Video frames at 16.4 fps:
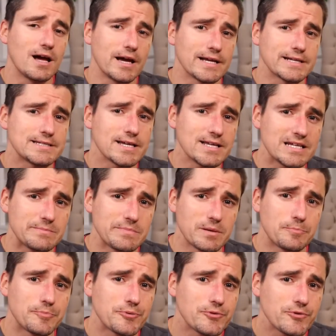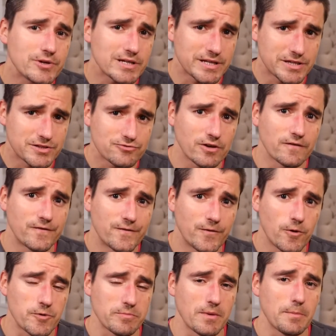I tend to be pretty
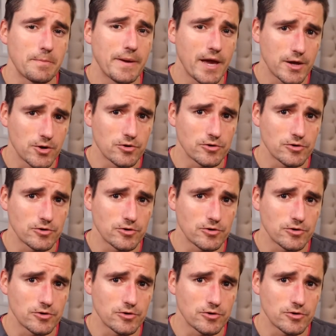straightforward with my pet